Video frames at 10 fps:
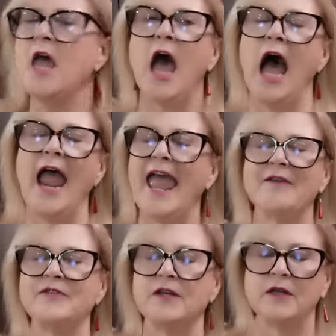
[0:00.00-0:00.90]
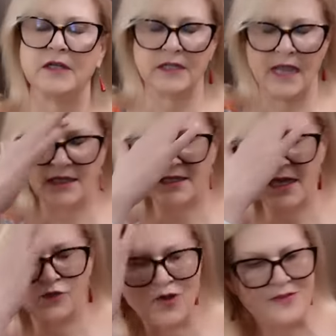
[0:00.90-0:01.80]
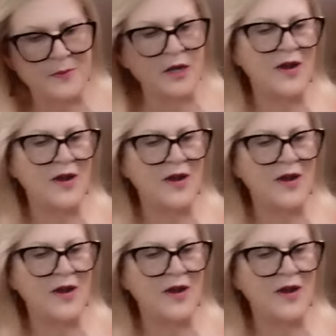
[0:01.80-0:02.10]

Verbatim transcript: Right. I have to, it drives me